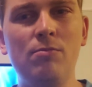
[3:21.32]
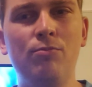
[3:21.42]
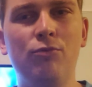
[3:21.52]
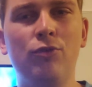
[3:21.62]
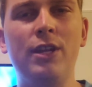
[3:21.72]

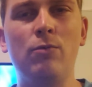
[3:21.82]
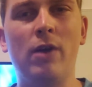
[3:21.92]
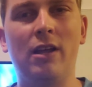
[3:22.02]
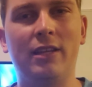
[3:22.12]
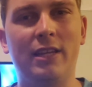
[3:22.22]
pretty
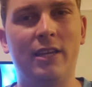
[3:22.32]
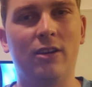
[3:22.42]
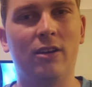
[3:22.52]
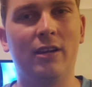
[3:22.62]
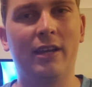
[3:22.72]
well
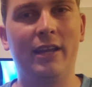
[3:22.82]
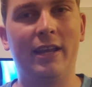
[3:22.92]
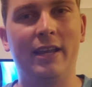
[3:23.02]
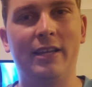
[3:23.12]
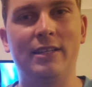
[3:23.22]
here.
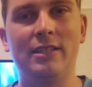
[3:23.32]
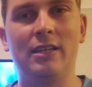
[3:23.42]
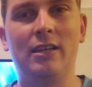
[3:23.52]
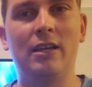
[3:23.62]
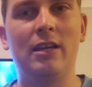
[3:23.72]
And
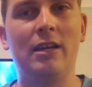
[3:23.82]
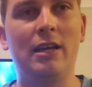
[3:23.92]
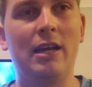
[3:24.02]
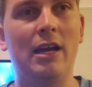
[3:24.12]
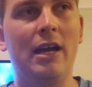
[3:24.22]

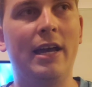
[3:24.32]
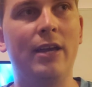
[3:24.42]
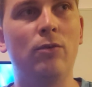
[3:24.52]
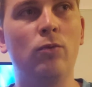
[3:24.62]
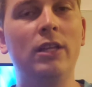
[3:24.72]

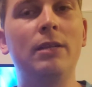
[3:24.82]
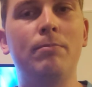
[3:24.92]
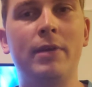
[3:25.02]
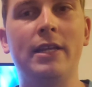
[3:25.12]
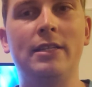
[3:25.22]
I will
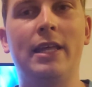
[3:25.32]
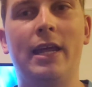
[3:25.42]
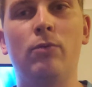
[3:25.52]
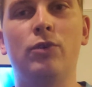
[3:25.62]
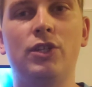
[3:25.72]
admit that
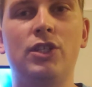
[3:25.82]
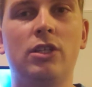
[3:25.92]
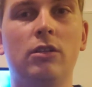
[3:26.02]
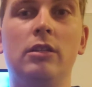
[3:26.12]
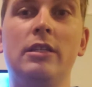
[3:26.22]
I
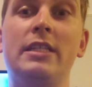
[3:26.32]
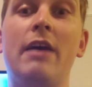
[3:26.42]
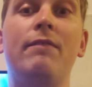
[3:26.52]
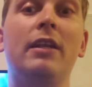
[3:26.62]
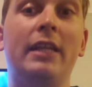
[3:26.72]
was
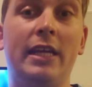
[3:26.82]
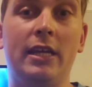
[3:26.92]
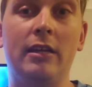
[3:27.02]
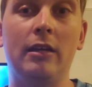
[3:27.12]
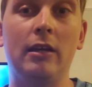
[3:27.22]

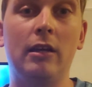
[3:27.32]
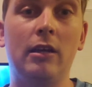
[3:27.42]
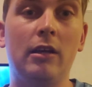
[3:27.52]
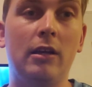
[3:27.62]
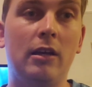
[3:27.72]
definitely
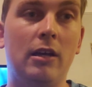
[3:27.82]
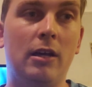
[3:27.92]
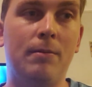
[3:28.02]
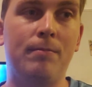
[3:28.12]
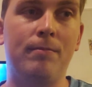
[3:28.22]

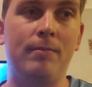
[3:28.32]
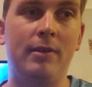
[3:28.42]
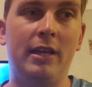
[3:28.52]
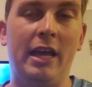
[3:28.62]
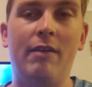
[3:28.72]

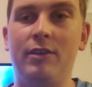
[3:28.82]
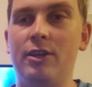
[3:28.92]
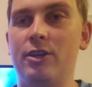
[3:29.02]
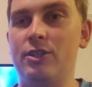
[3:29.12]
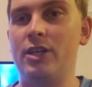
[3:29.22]
having a
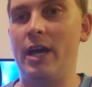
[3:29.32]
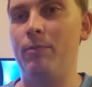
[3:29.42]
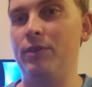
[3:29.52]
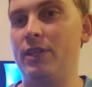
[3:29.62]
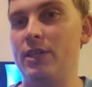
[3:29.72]
good time
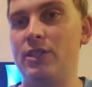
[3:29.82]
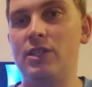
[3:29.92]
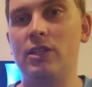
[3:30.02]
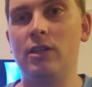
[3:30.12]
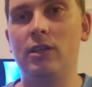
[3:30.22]
with
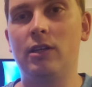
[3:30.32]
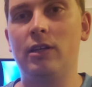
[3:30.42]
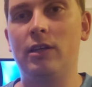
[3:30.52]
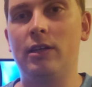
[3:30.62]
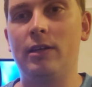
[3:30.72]
this.
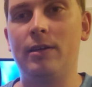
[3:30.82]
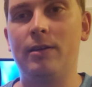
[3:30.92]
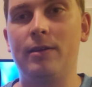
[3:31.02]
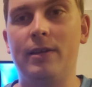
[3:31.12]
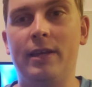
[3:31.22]

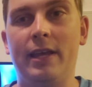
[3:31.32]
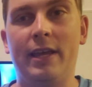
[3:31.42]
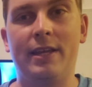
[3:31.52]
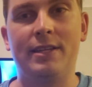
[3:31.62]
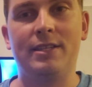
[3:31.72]

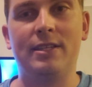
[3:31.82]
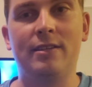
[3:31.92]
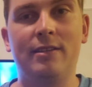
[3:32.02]
And